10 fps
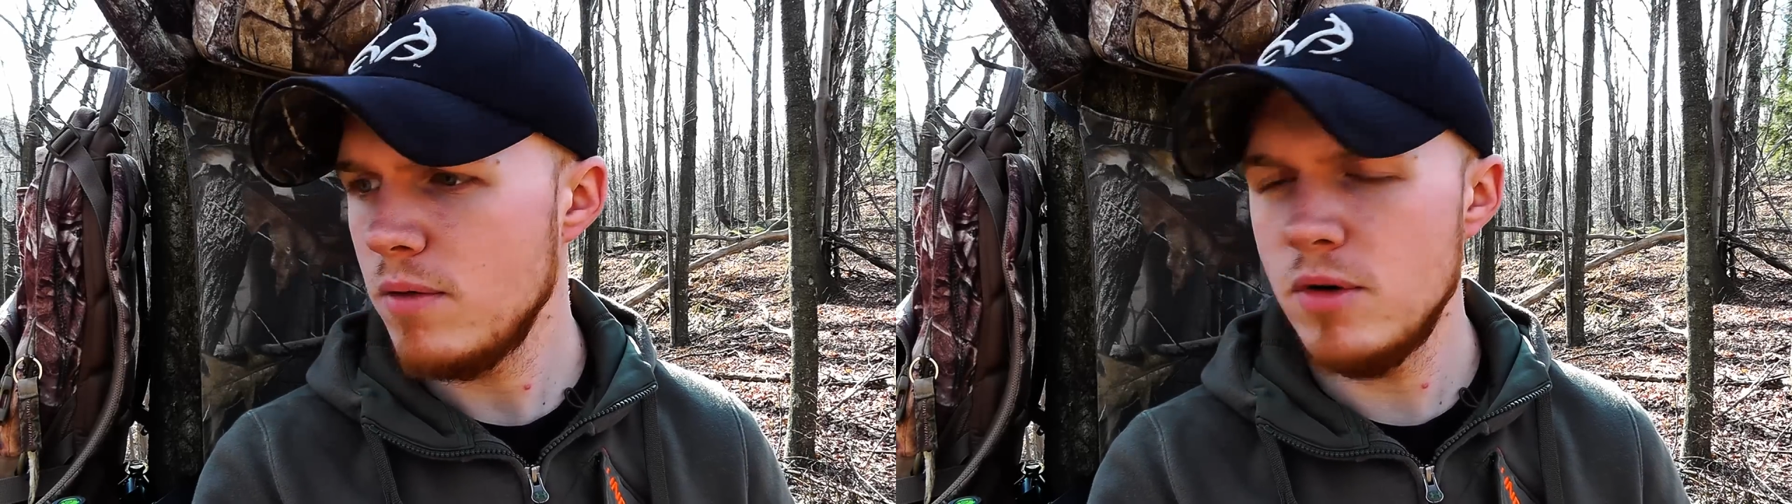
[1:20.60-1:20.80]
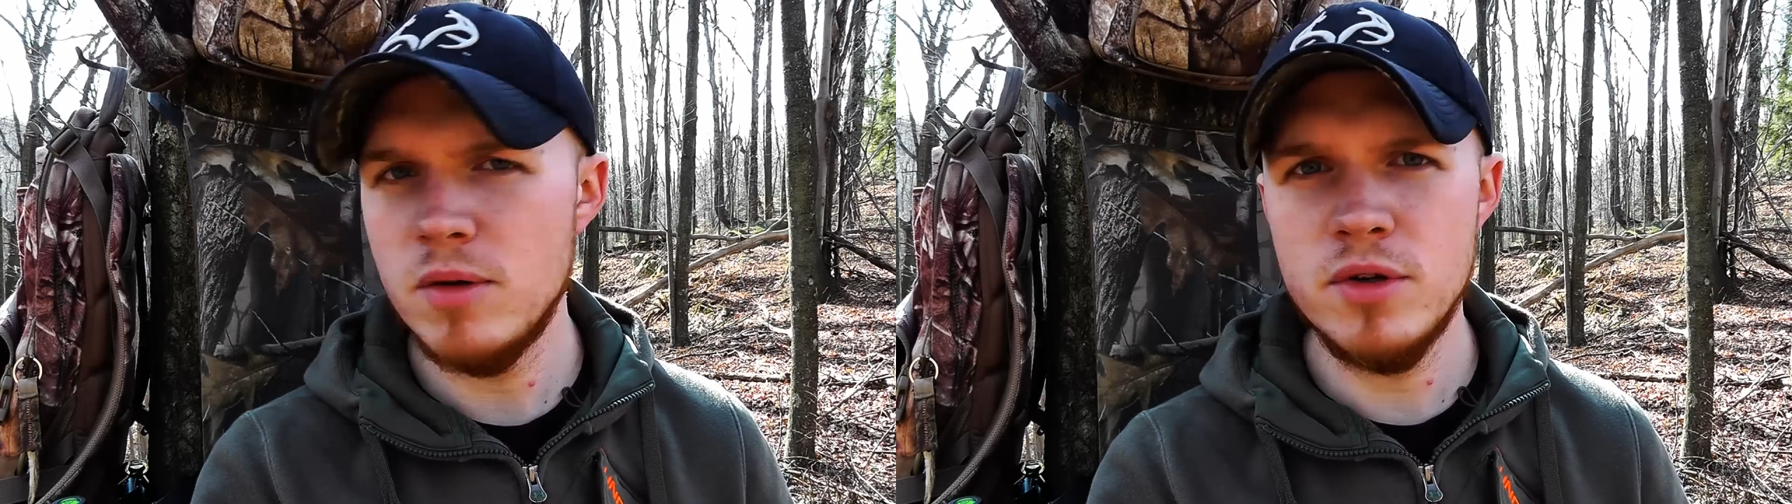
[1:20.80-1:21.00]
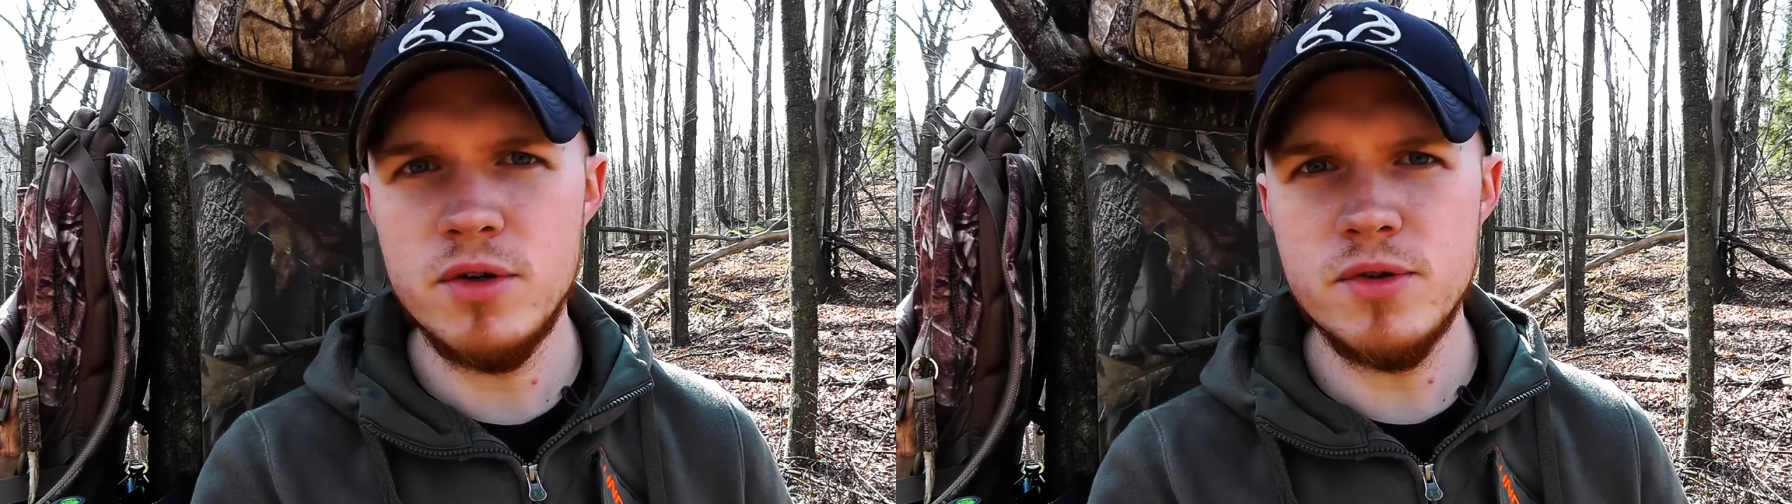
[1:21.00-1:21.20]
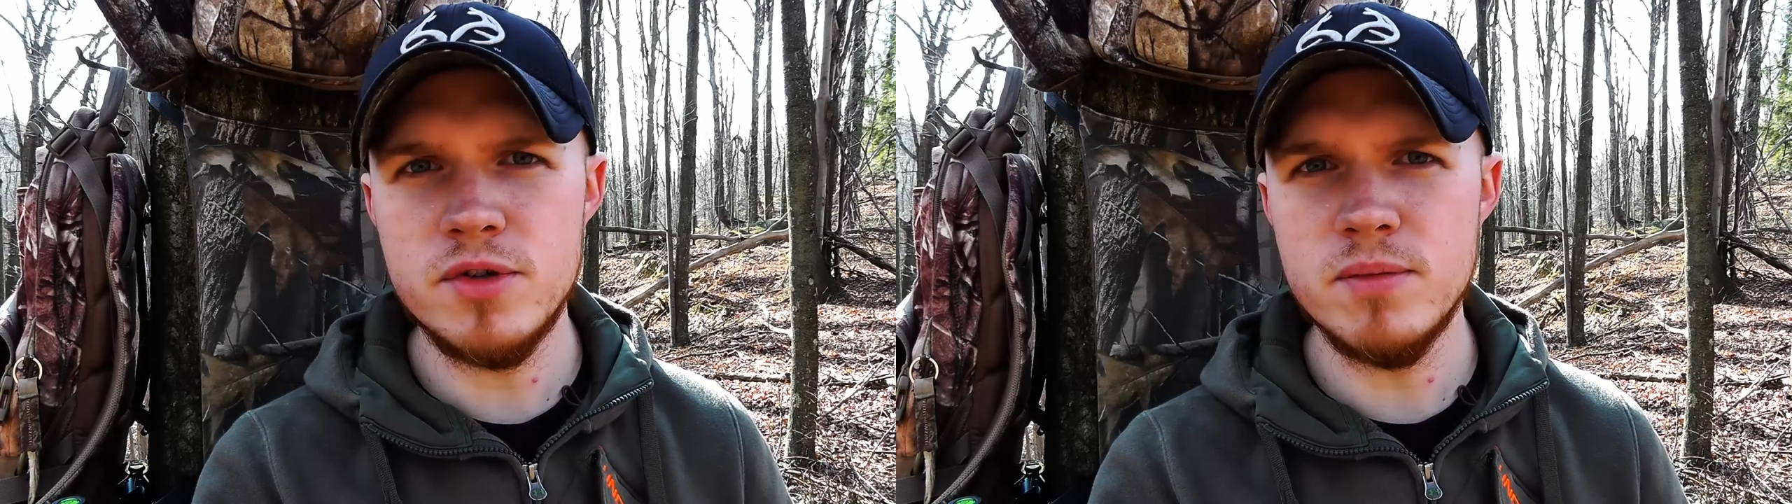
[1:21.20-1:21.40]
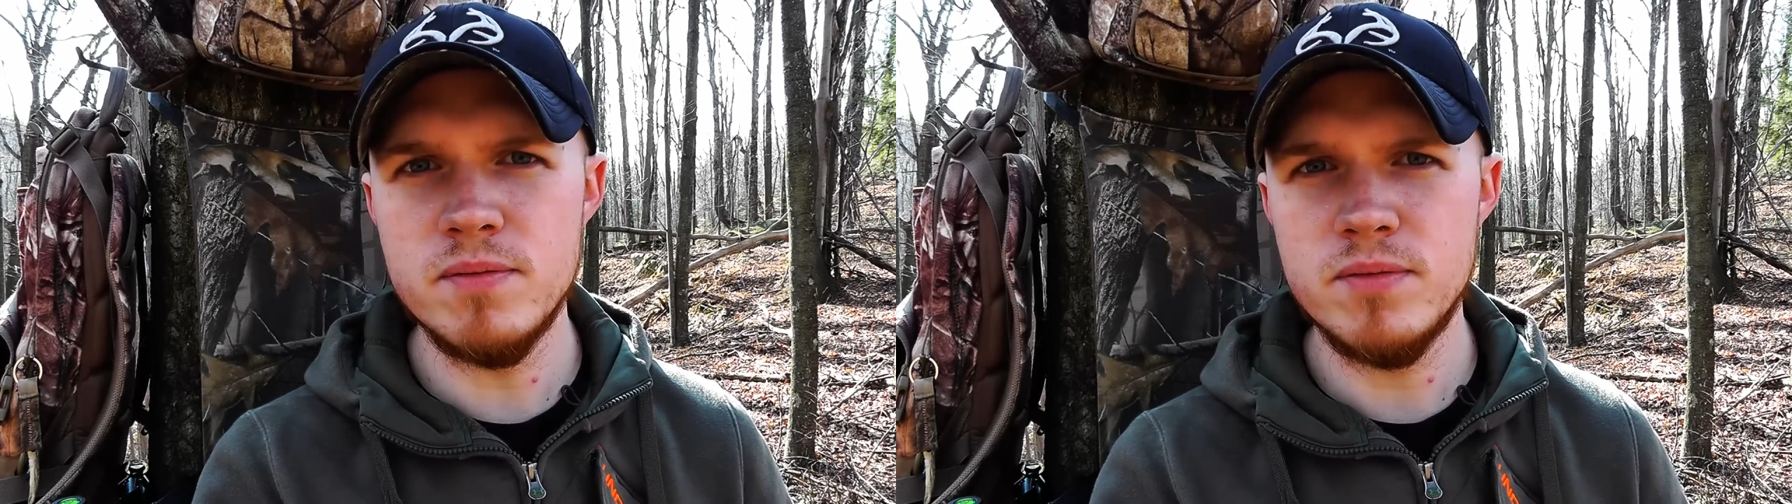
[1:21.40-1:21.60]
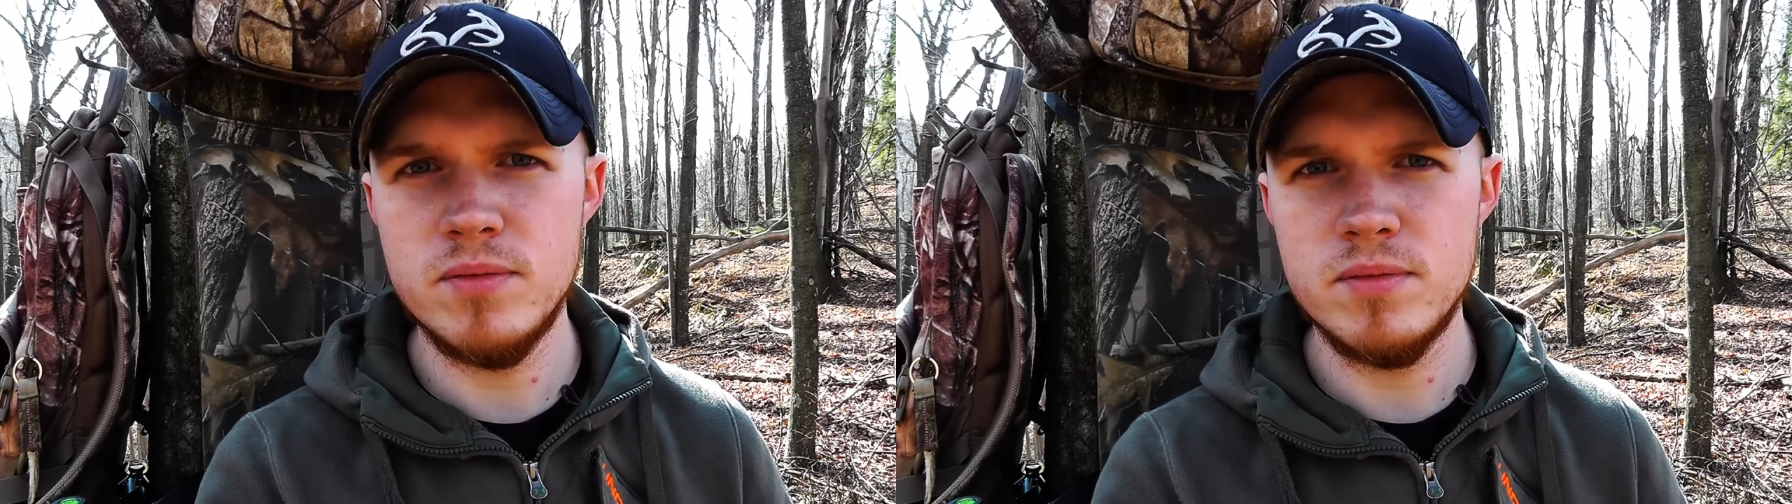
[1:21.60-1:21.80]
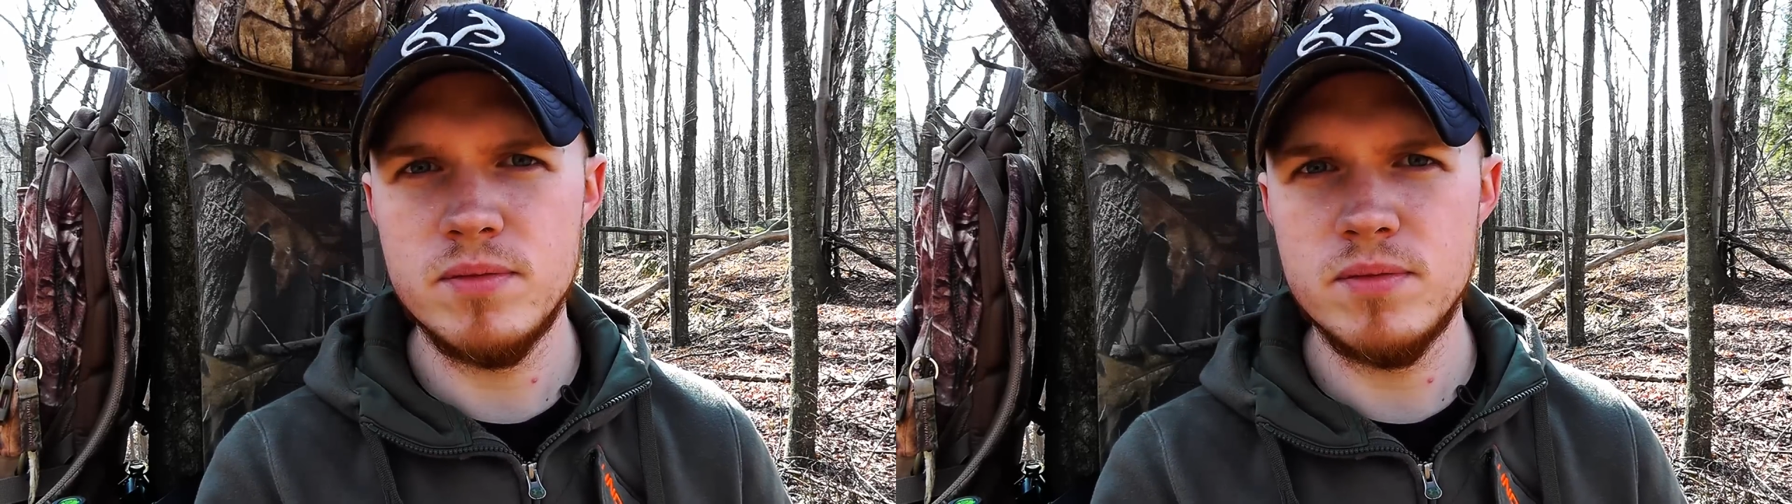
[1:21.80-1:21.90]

But I'm gonna do some